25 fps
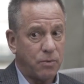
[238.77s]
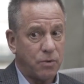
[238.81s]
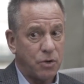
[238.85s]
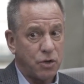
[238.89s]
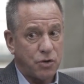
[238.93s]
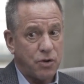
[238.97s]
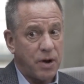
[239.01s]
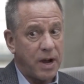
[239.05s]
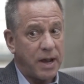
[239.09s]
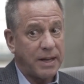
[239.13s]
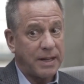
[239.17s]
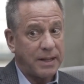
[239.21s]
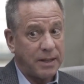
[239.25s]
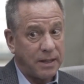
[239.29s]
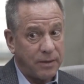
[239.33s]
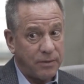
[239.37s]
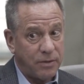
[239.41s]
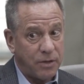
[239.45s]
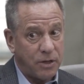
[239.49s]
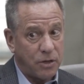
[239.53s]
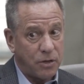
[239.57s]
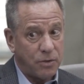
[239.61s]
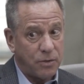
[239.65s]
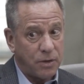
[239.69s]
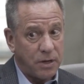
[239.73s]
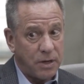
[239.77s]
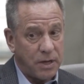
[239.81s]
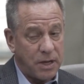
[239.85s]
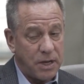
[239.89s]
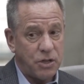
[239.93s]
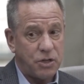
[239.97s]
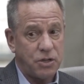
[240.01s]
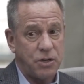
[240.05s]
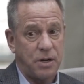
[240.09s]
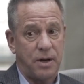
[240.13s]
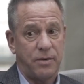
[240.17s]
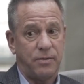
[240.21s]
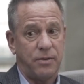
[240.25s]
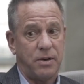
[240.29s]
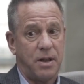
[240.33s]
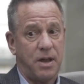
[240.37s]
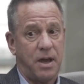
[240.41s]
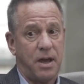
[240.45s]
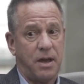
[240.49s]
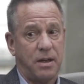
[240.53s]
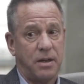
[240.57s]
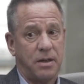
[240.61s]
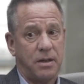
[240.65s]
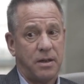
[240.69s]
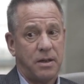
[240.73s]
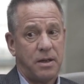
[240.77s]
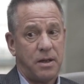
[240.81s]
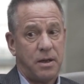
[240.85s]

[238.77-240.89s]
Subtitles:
We're trying to live into it each and every day.